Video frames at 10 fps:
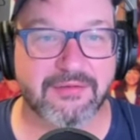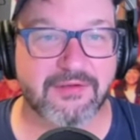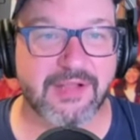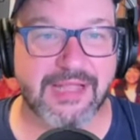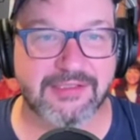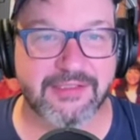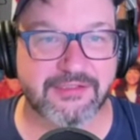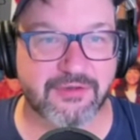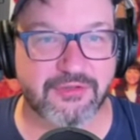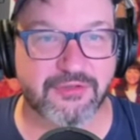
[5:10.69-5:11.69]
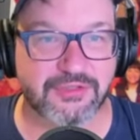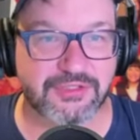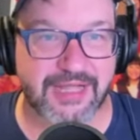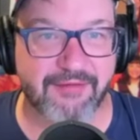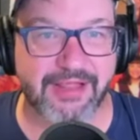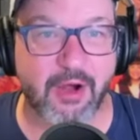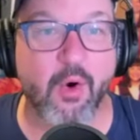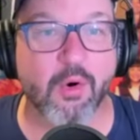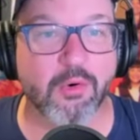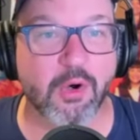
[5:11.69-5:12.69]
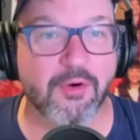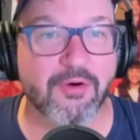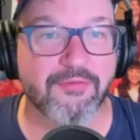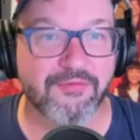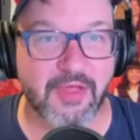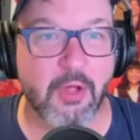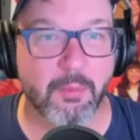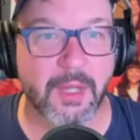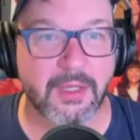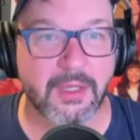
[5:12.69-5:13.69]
classically structured, just kind of like oh, horror oh, yeah. film.